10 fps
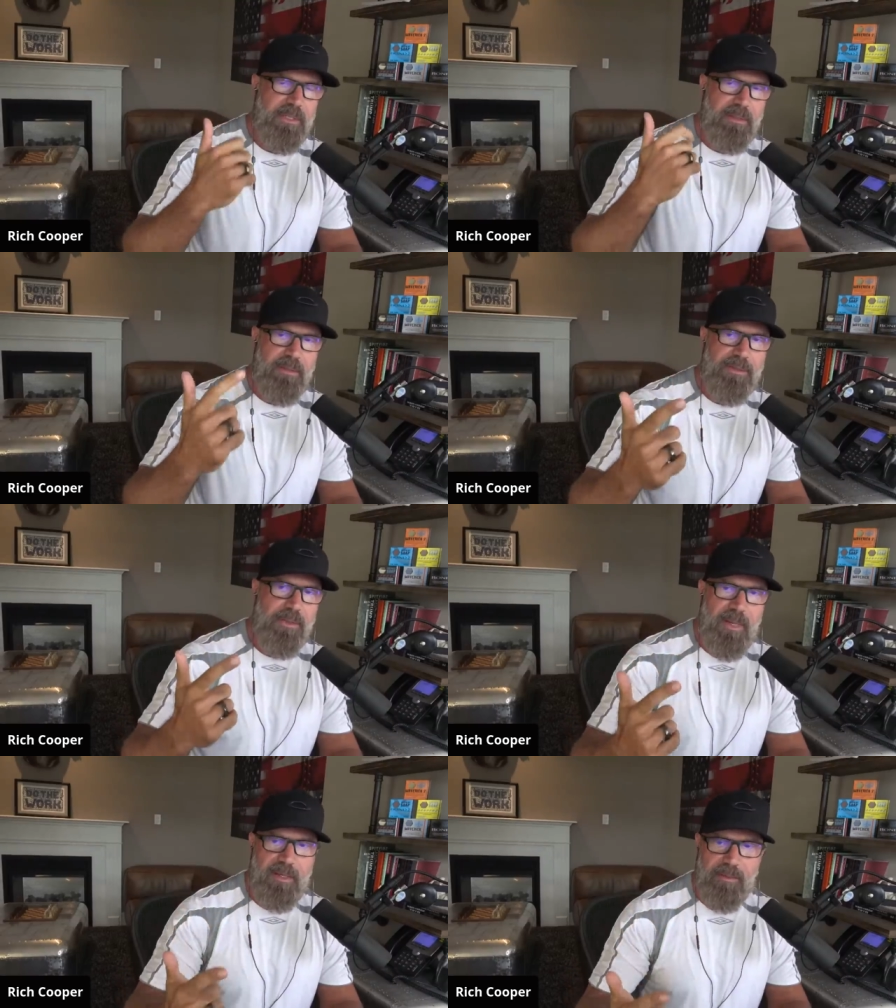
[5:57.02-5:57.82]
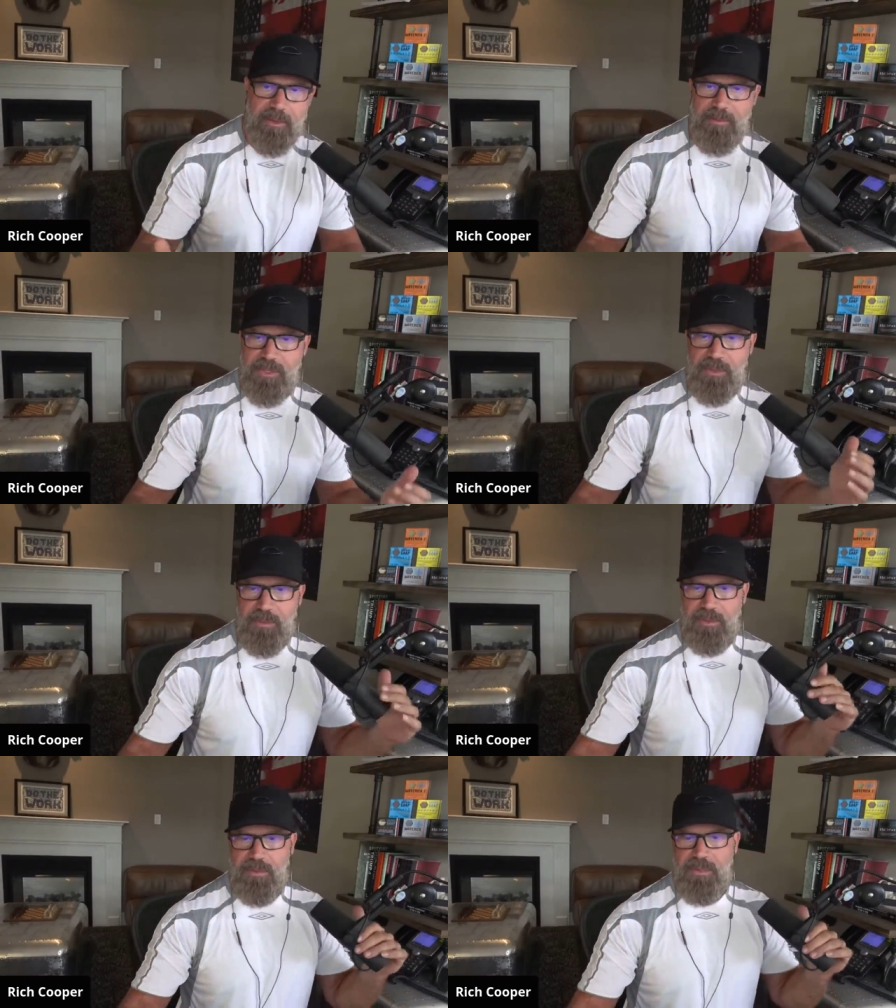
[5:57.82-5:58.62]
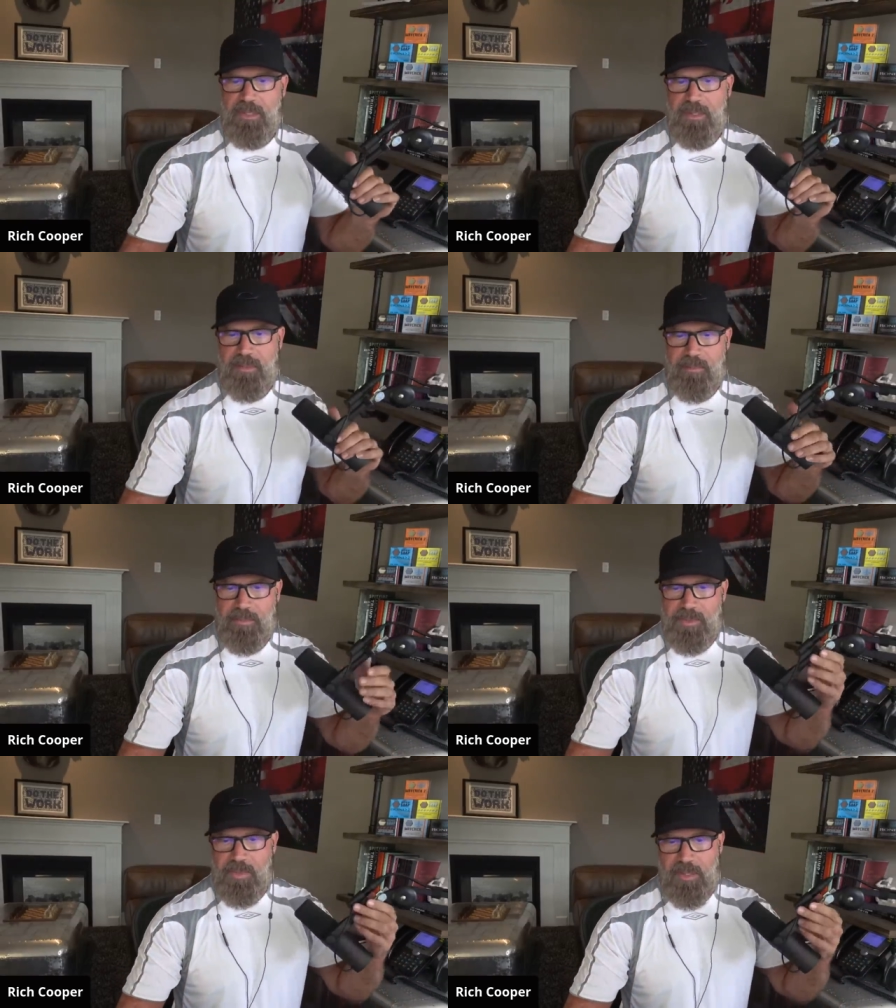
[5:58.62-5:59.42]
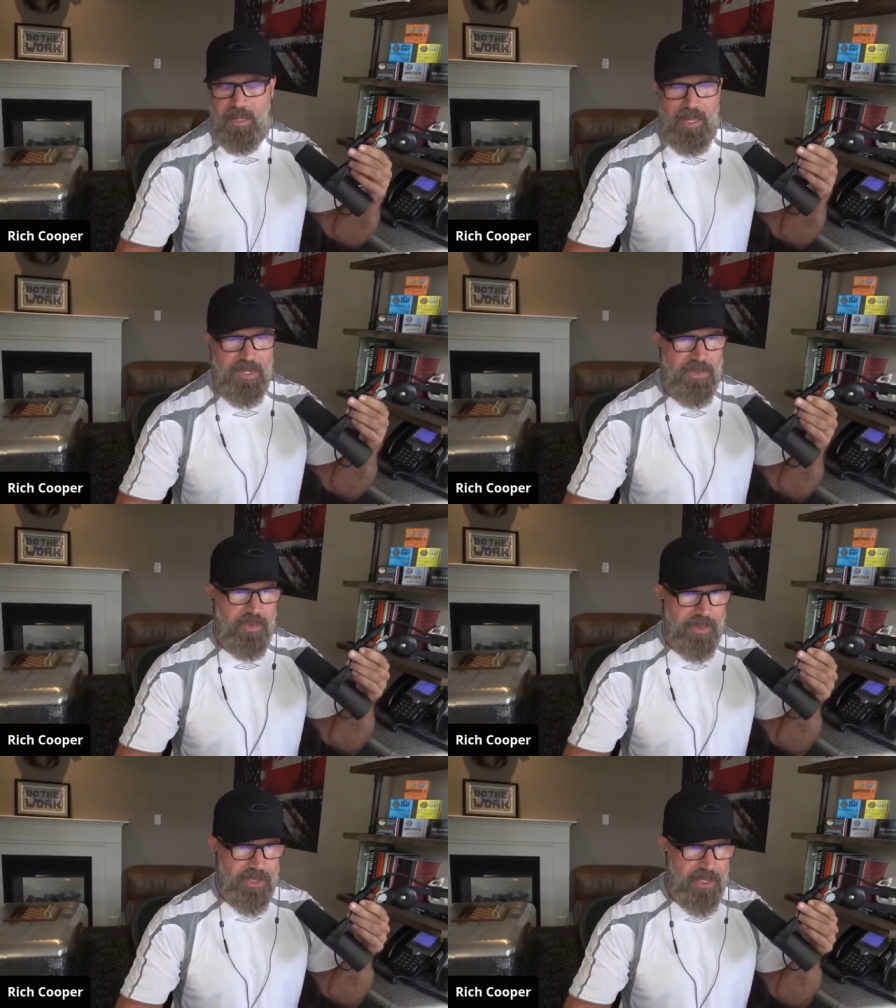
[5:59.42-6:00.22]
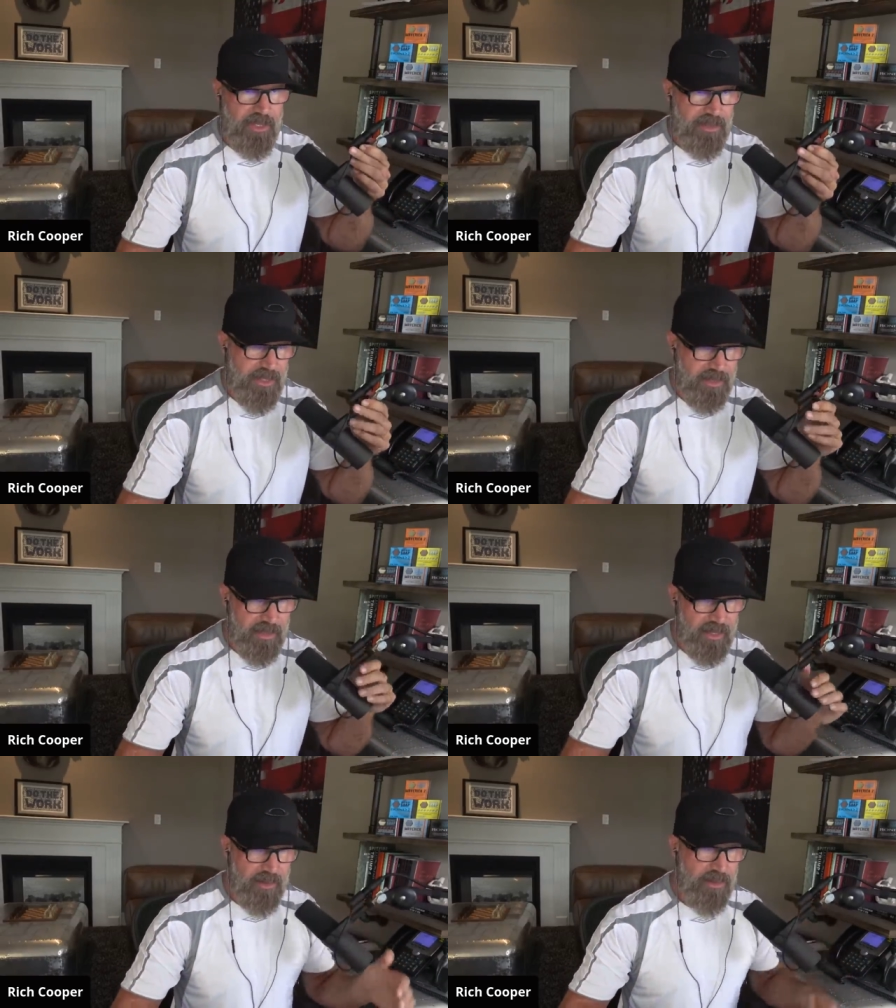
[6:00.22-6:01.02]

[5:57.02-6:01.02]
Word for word: the YouTube algorithms know that this broadcast is worth sending out and